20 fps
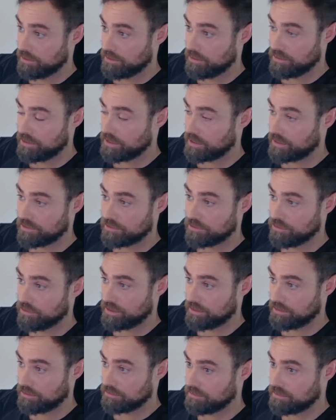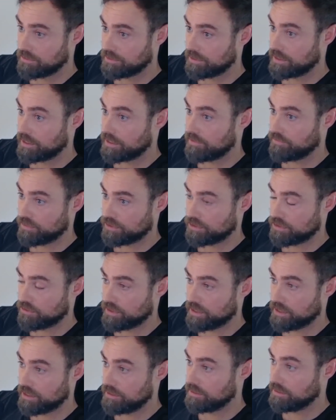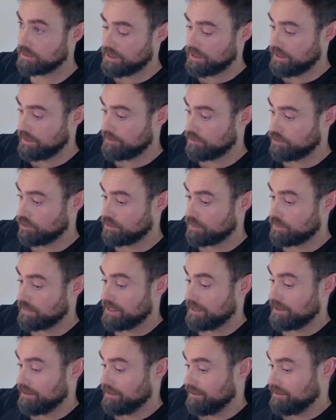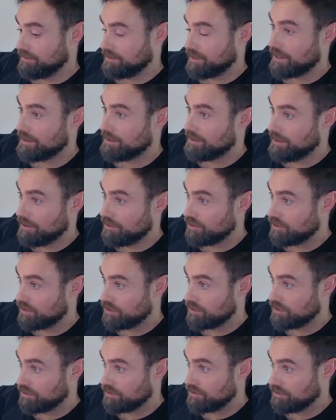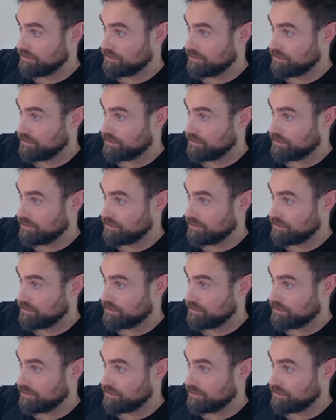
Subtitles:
You're not going to do it. You're going to get frustrated. It took me 10 years